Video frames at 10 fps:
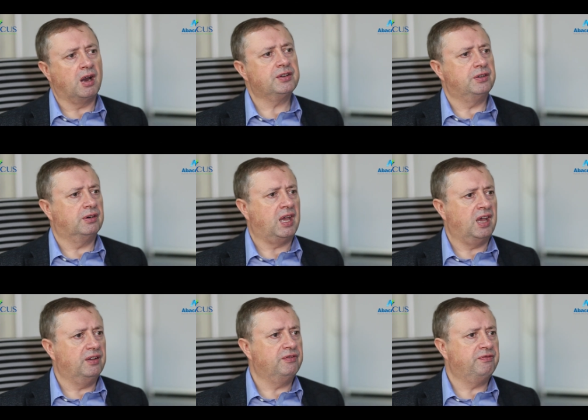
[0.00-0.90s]
Gartner
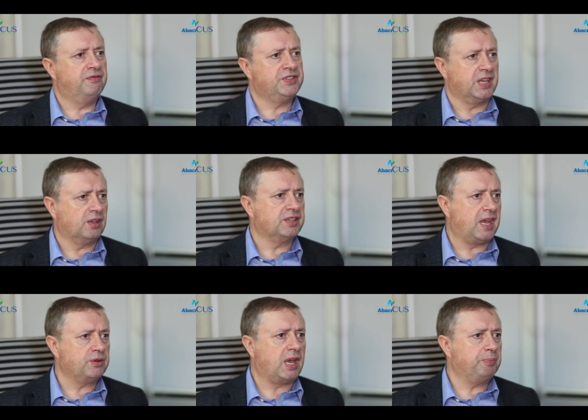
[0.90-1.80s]
have
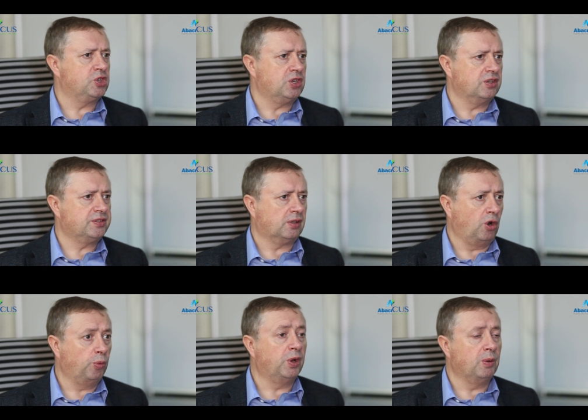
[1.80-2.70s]
singled out Apigee as the
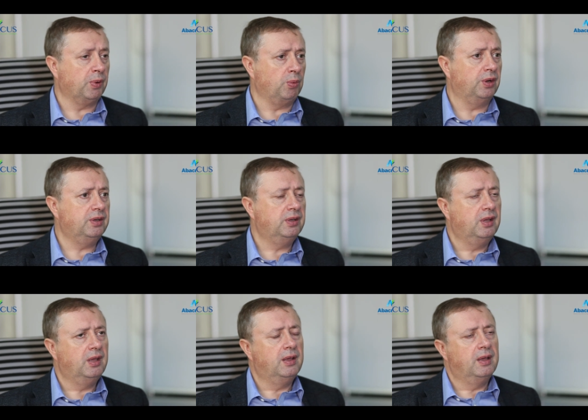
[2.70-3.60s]
global number one
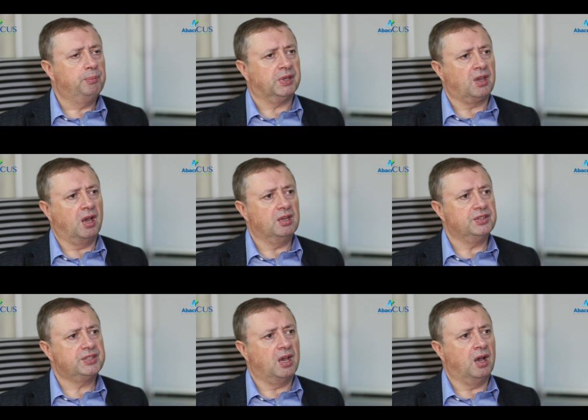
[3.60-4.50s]

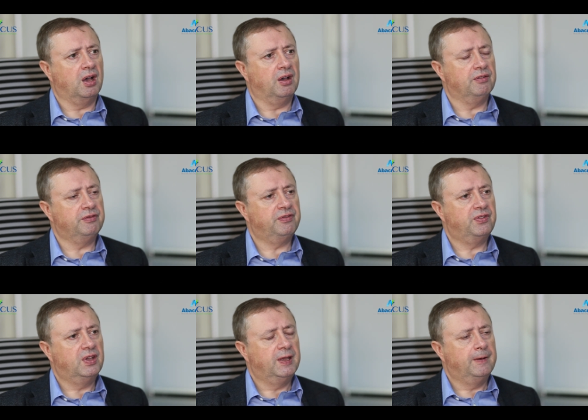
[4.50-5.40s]
because of